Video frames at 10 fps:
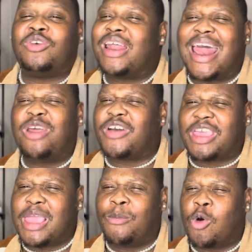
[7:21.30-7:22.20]
that i love a
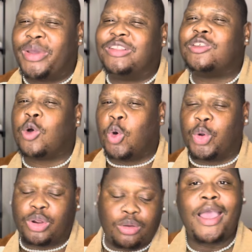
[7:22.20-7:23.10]
cape moment so
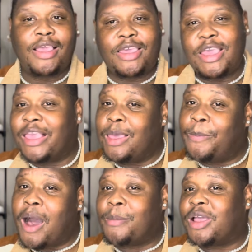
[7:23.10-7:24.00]
good keke
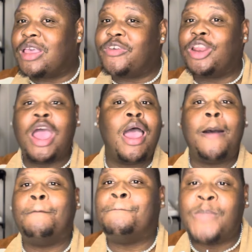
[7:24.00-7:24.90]
palmer giving
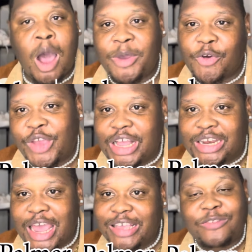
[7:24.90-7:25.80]
mommy
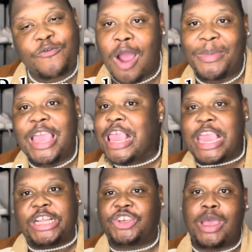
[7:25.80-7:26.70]
realness from
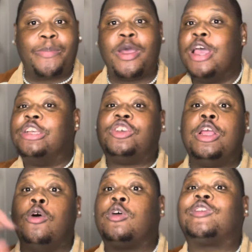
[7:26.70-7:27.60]
egypt she
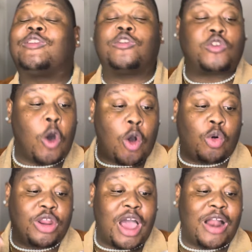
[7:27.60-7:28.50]
looks so good
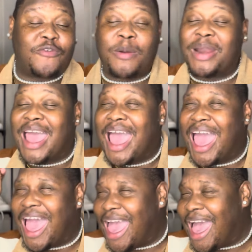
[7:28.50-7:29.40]
y'all from the
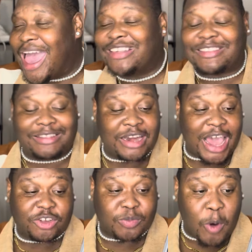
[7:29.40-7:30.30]
high high
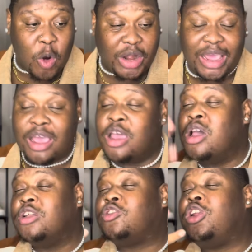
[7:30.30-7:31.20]
snatch pony
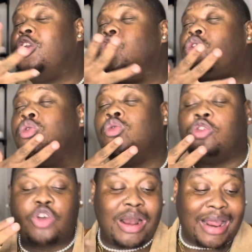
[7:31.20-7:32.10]
to the
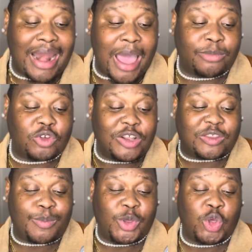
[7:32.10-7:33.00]
neutral glam, to this
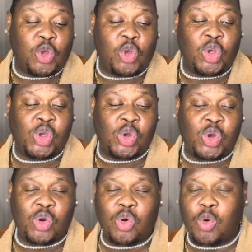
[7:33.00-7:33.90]

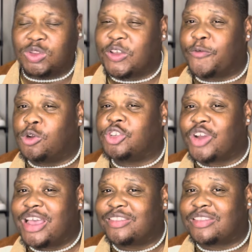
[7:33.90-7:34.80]
beautiful dress.